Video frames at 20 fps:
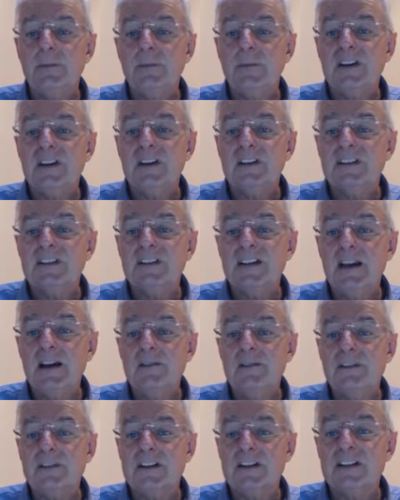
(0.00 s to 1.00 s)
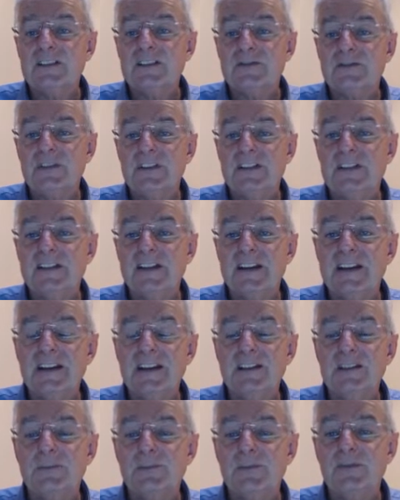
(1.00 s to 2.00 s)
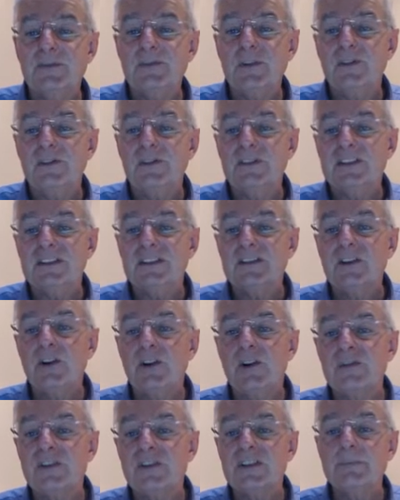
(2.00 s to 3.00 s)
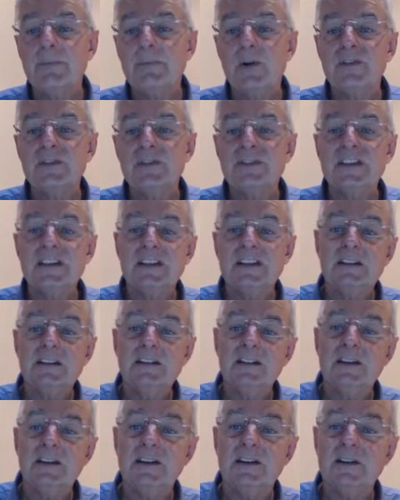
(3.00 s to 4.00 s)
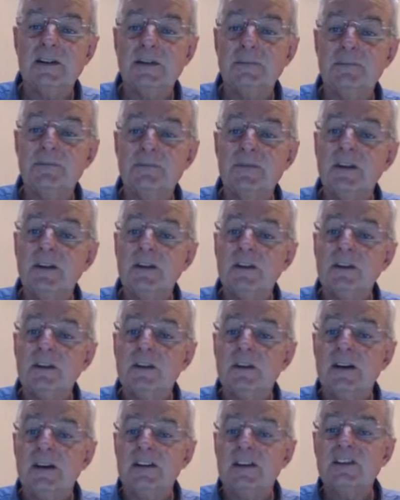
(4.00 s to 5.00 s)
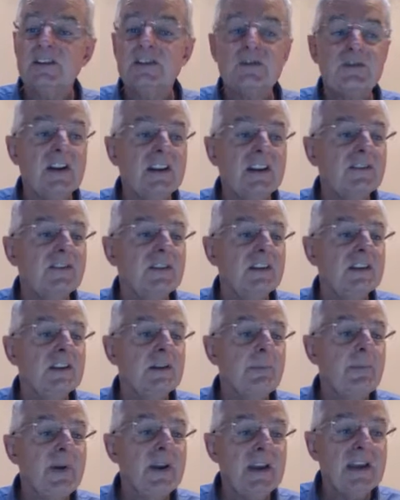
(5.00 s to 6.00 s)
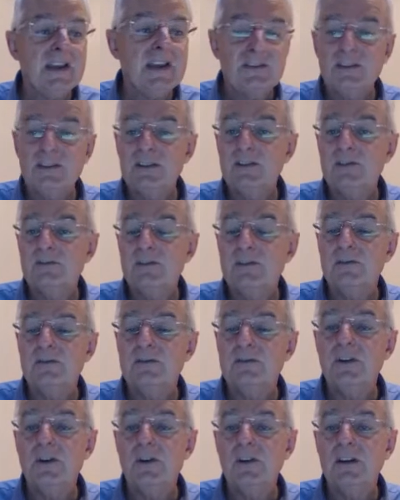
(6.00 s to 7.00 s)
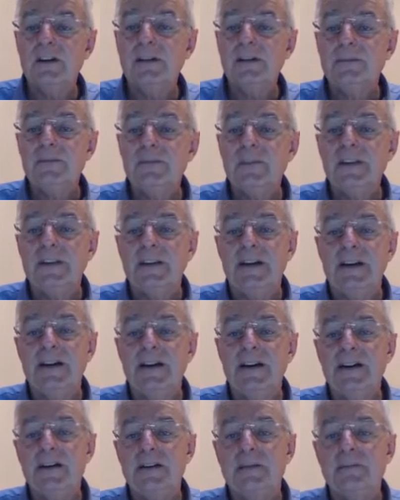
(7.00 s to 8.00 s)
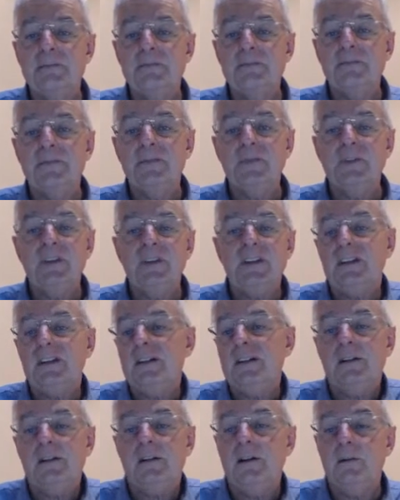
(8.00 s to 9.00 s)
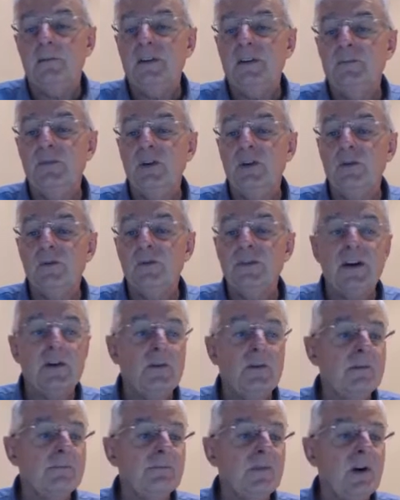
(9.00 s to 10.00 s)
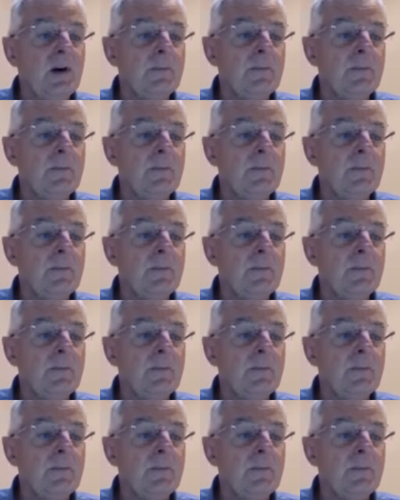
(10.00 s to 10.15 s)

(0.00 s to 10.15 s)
We can see over the last 3 days, we've got this corresponding strength in the pair, the euro dollar. I mean, we all know I'm